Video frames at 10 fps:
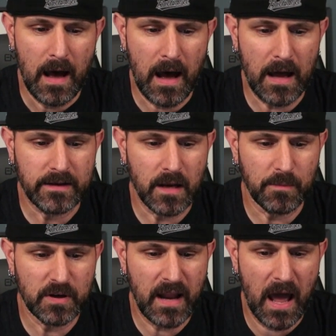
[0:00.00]
Number
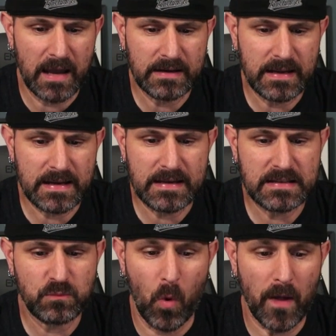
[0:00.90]
9 is
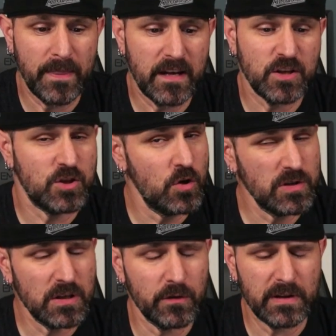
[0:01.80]
one that is
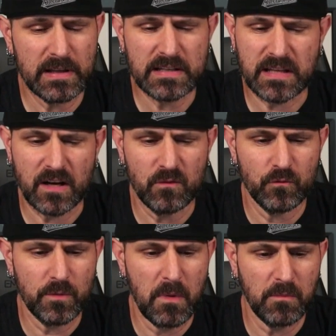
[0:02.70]
usually on the list. I don't
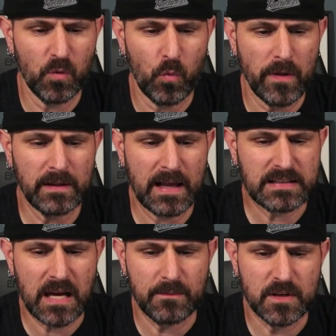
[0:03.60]
remember when the last
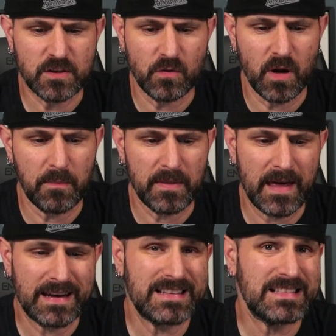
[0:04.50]
time this showed up, and
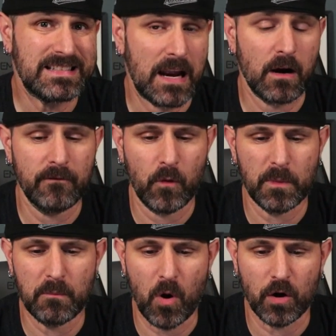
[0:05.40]
that is Terraforming
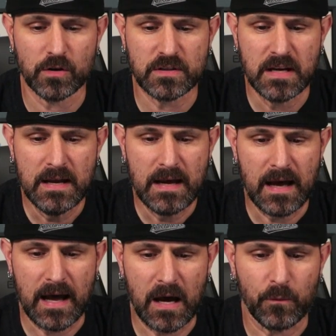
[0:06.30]
Mars,
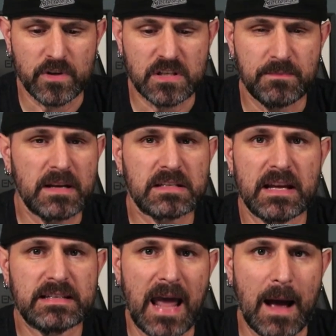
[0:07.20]
which is basically a
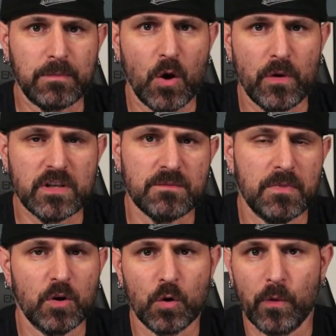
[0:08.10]
Tableau engine
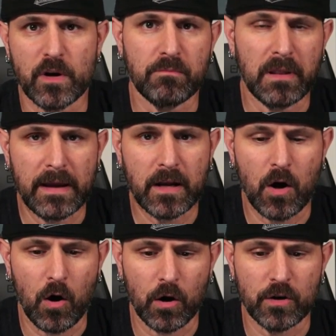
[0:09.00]
builder where you're playing
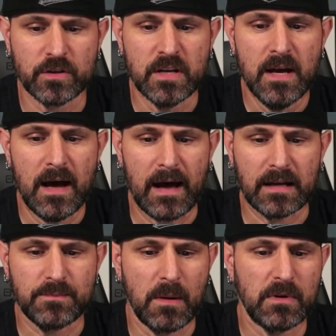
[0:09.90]
cards to
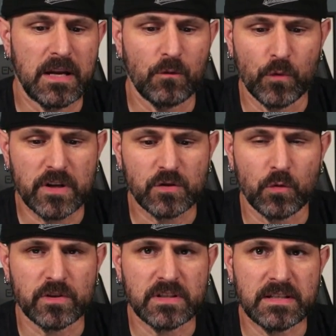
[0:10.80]
be able to get
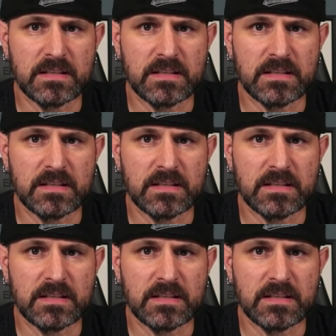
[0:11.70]
resources.